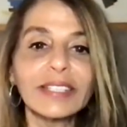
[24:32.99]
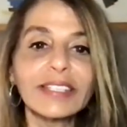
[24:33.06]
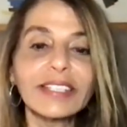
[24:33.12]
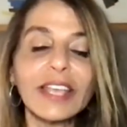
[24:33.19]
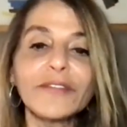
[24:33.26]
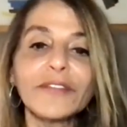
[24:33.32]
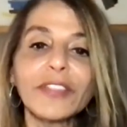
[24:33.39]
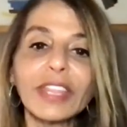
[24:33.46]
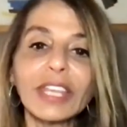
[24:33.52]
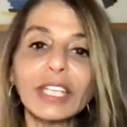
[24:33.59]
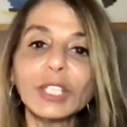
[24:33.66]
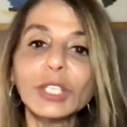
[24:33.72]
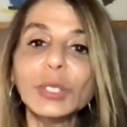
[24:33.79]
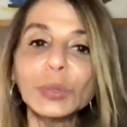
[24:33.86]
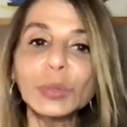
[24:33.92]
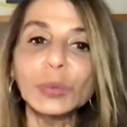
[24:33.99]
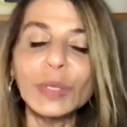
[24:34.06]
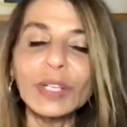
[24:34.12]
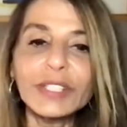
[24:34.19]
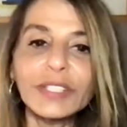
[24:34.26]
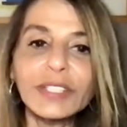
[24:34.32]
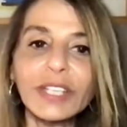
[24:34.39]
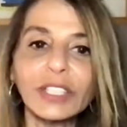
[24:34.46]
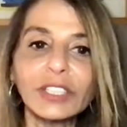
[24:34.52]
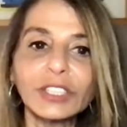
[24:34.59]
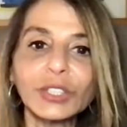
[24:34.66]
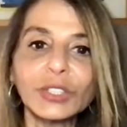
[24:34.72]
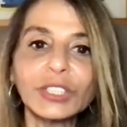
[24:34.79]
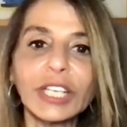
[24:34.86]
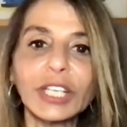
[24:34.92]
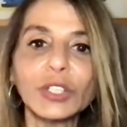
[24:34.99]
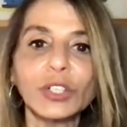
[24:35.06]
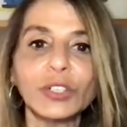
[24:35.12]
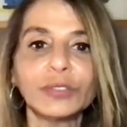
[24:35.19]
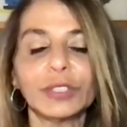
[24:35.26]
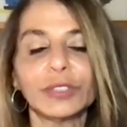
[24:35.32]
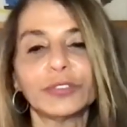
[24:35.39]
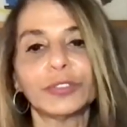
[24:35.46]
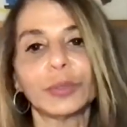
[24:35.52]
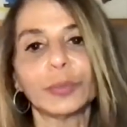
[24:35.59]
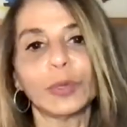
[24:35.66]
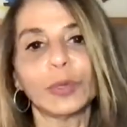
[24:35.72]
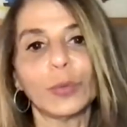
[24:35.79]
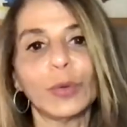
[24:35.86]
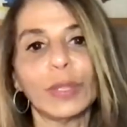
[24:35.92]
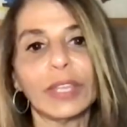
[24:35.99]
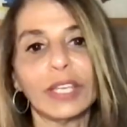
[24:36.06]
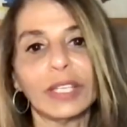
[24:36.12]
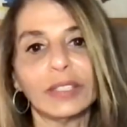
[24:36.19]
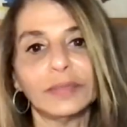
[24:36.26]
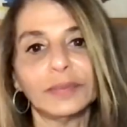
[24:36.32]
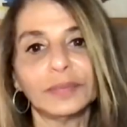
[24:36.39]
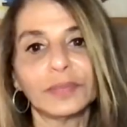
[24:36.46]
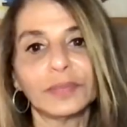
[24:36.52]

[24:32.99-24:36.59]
something new will start to take over from within.